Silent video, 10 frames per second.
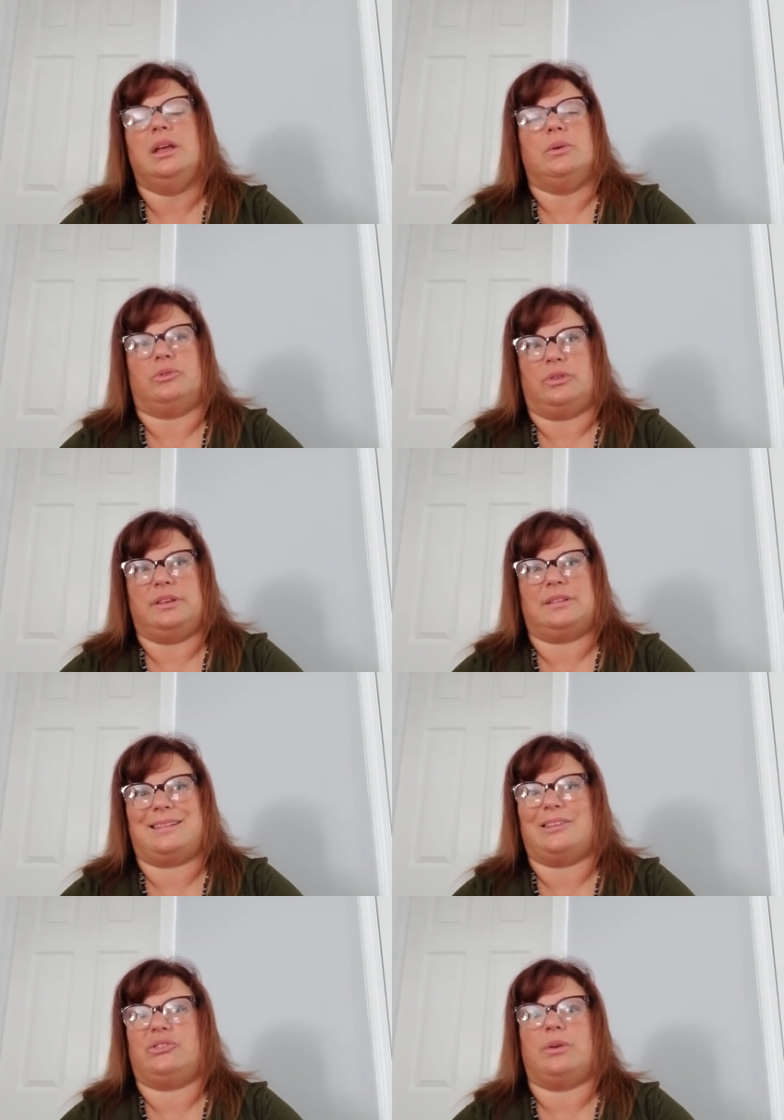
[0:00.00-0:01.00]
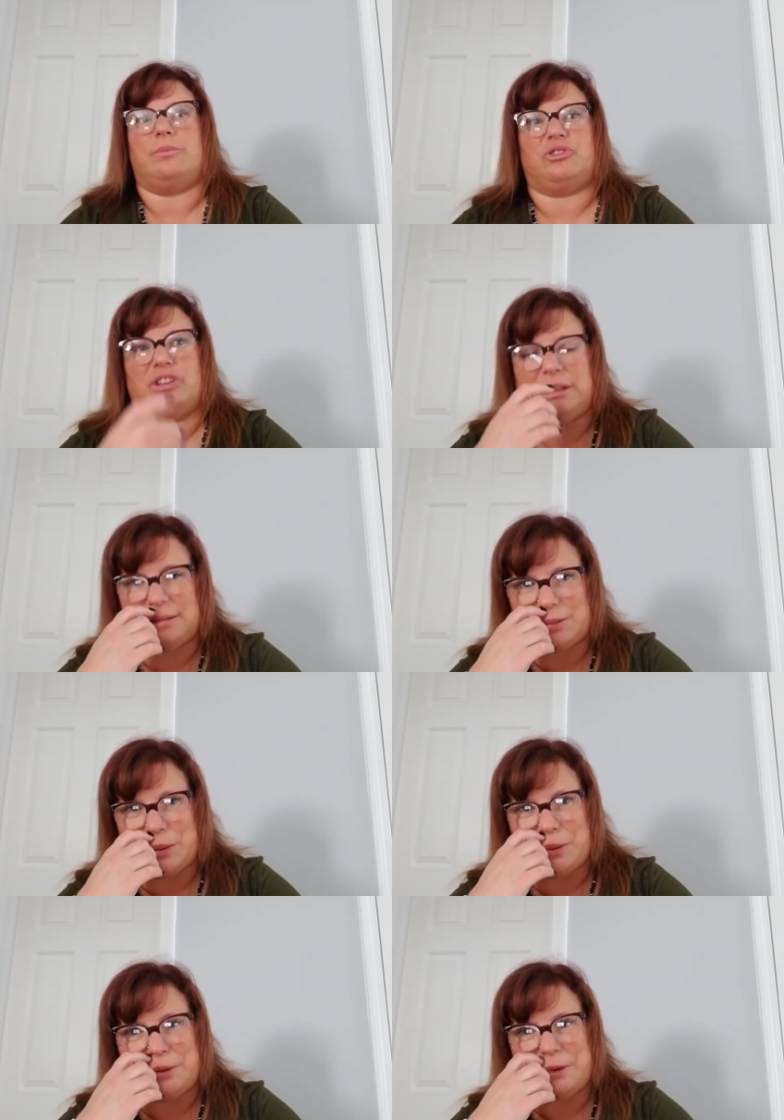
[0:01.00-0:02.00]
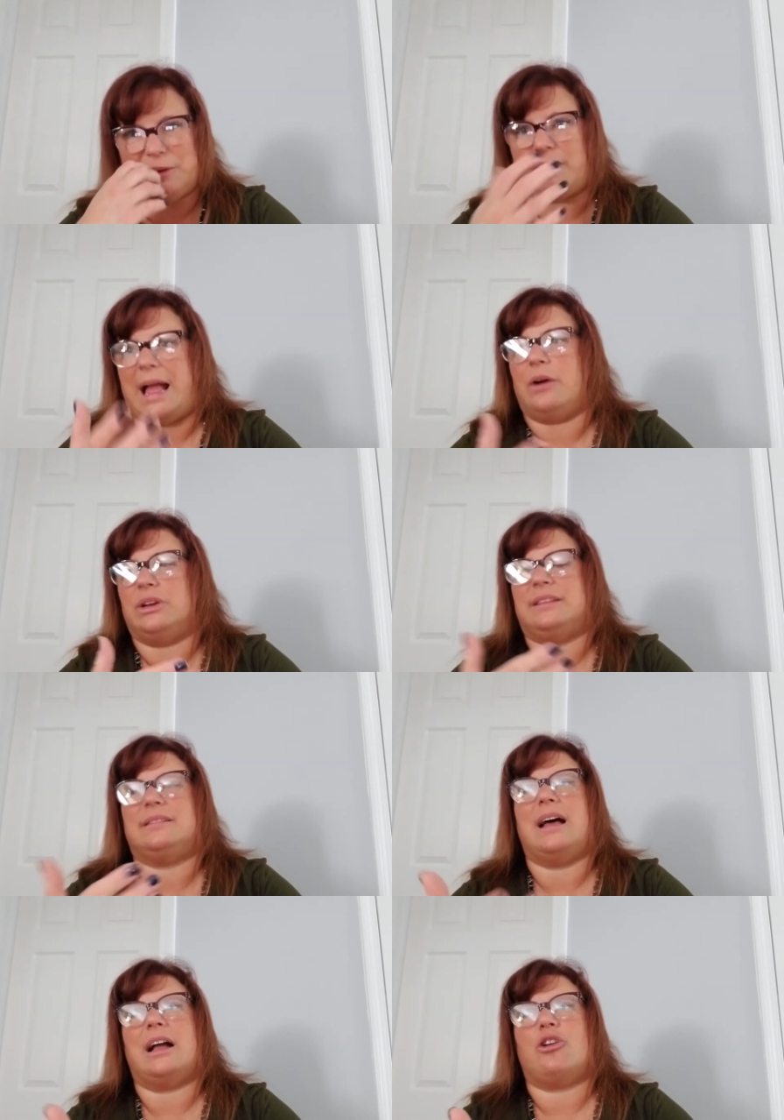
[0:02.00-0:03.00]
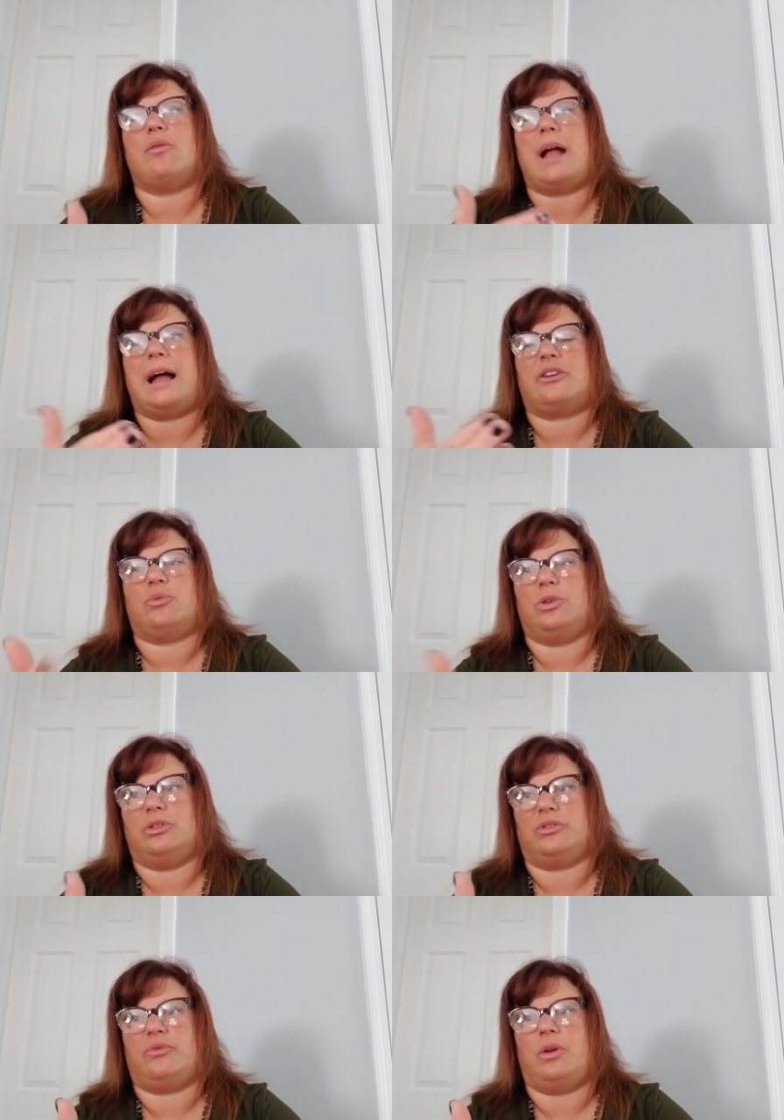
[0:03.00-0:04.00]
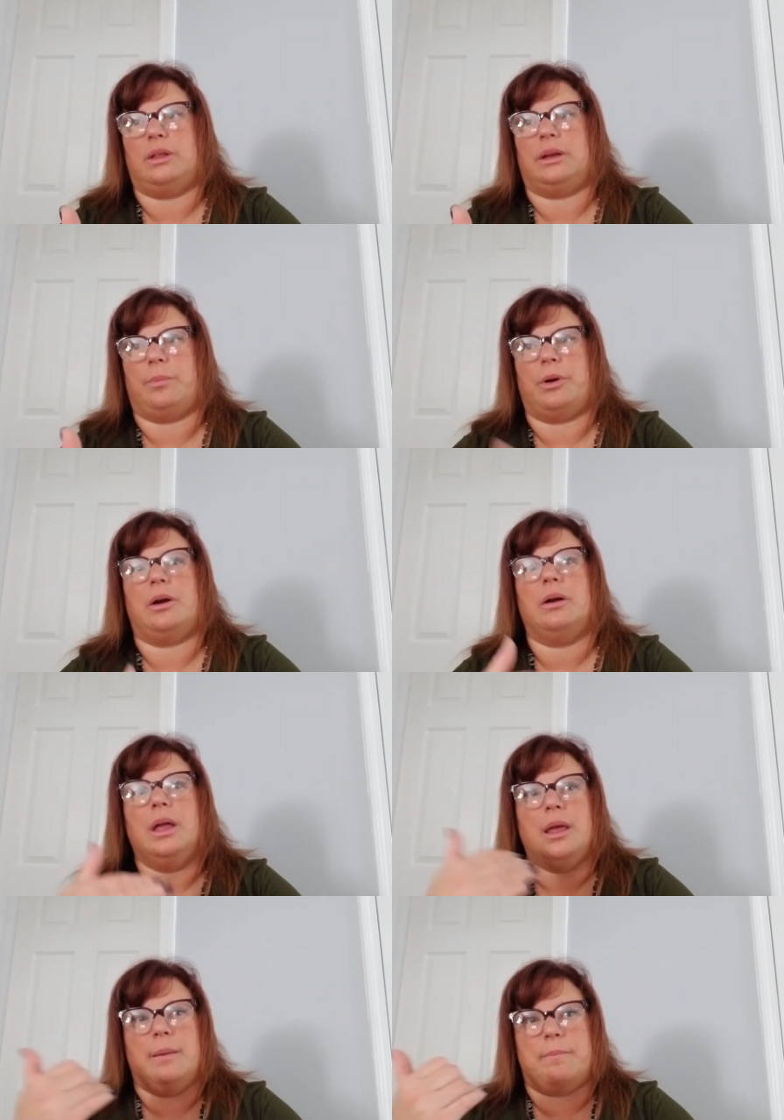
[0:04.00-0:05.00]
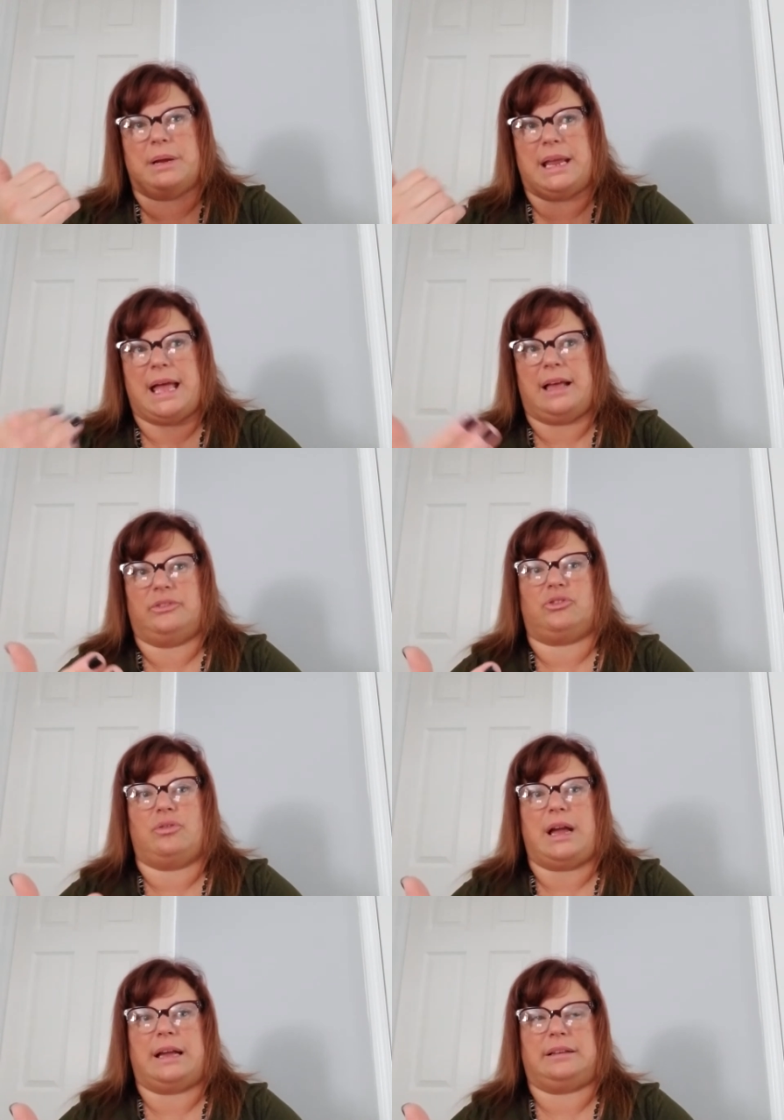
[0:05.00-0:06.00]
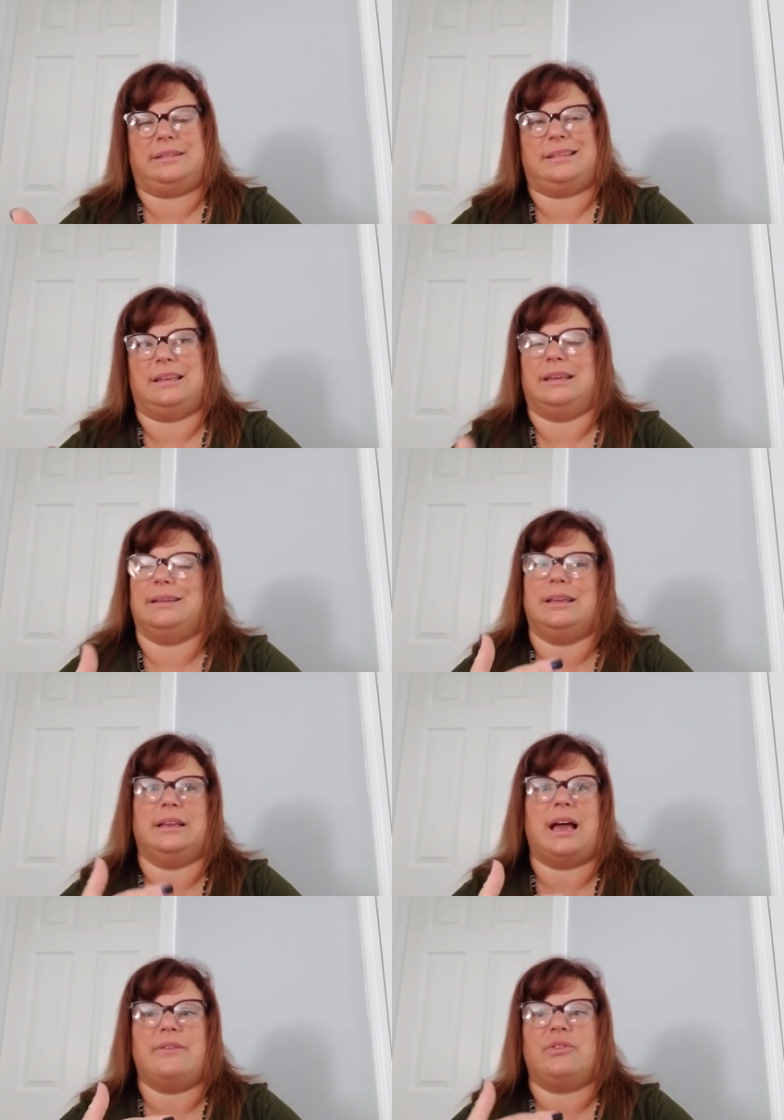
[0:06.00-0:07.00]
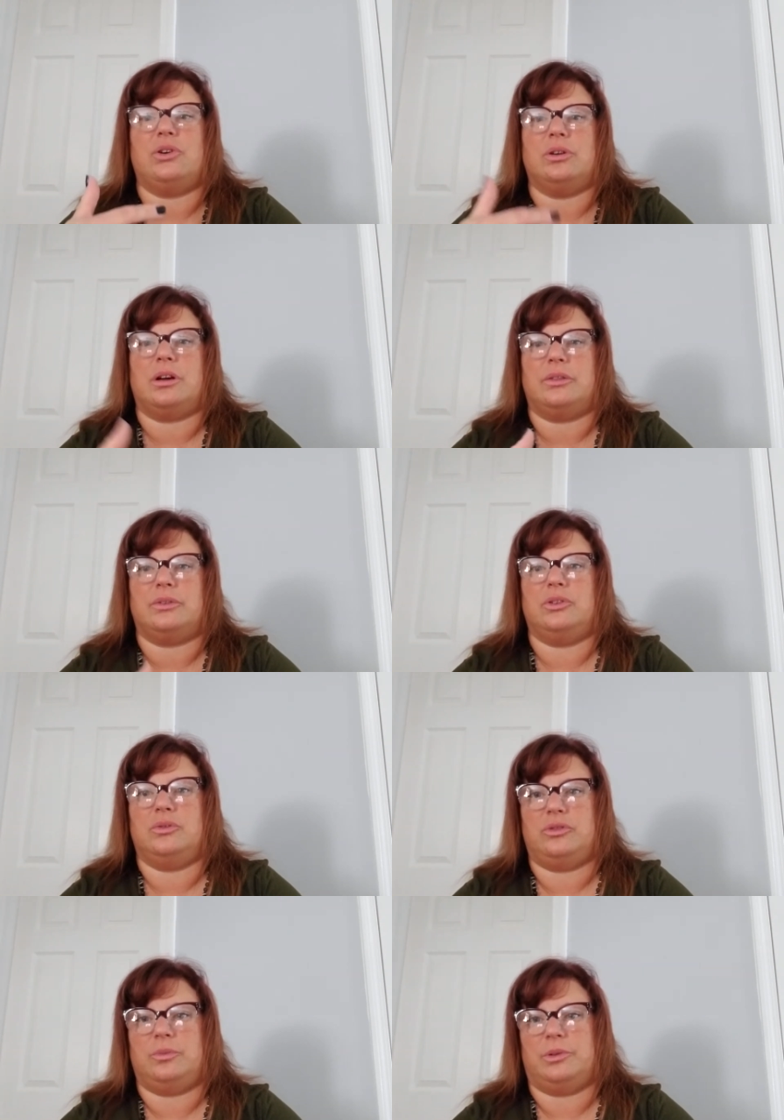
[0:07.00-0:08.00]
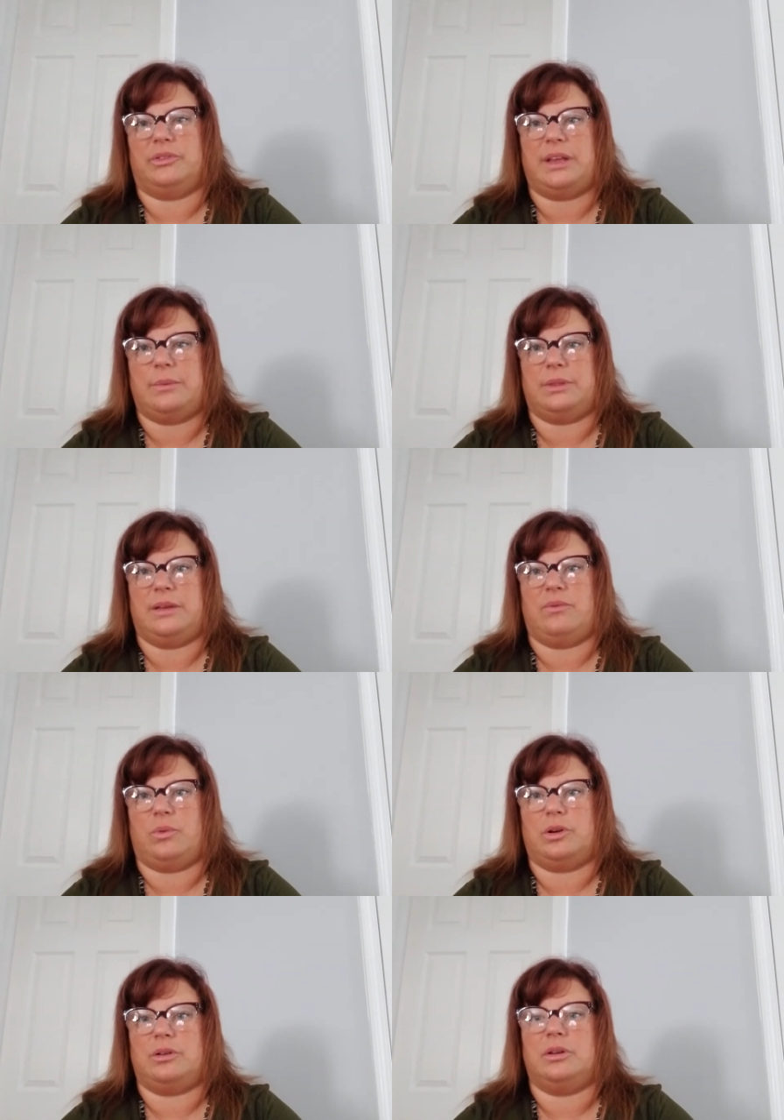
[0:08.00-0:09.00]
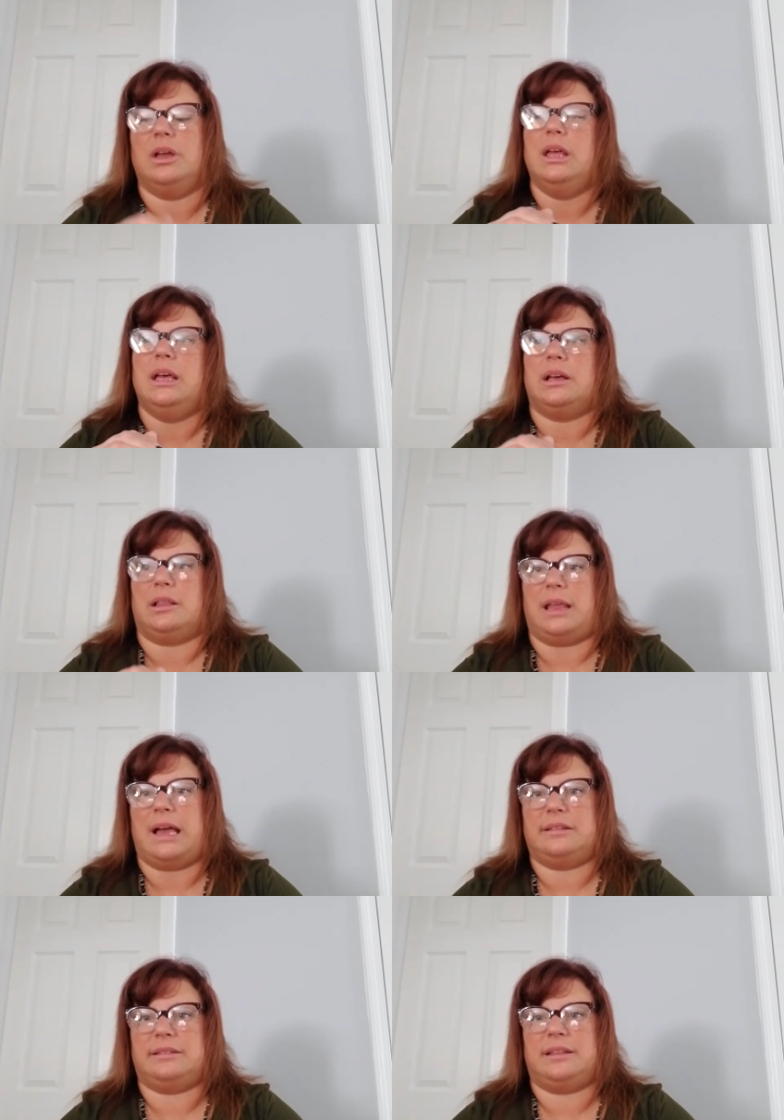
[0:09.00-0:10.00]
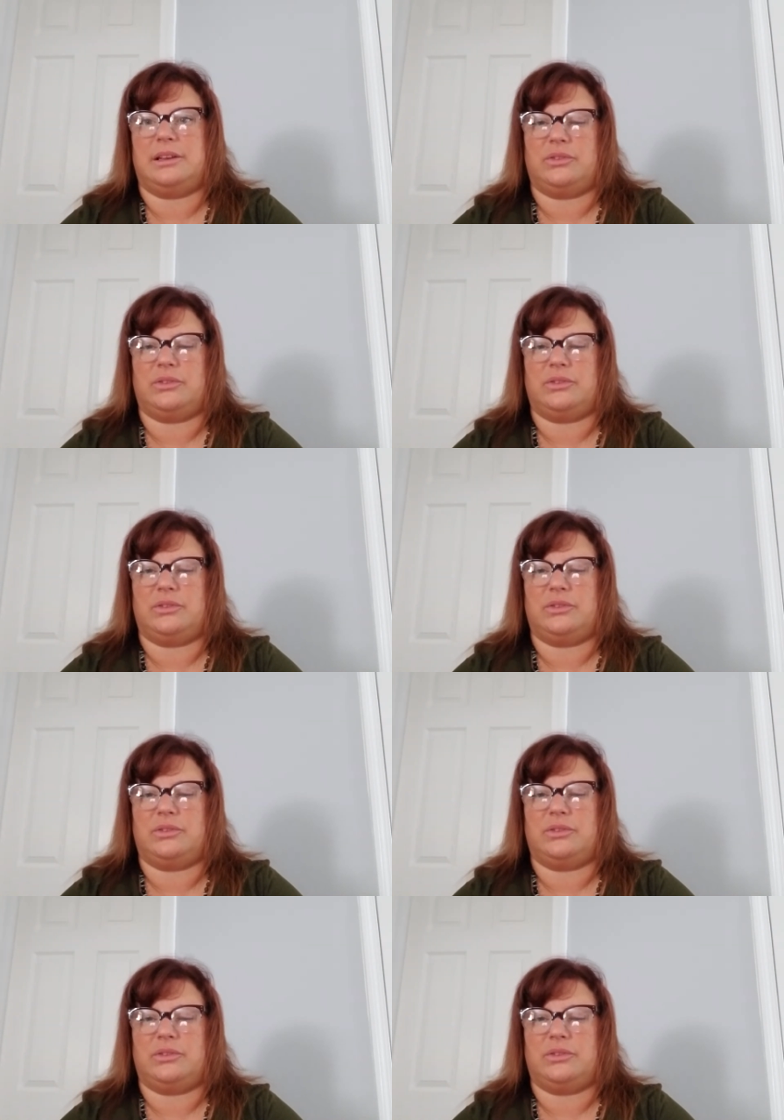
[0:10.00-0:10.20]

There's only six, so I'm just turned it around. It's not cracked where it's falling apart, but it has cracks in it. And I've heard other YouTubers say when they've ordered glass things